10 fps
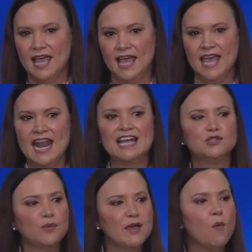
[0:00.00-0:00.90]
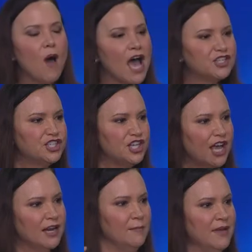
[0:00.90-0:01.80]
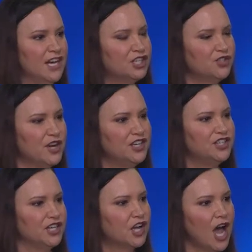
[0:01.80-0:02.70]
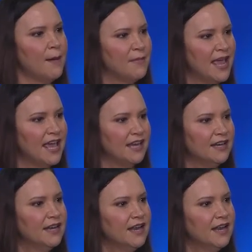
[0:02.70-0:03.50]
And as we watched an administration come in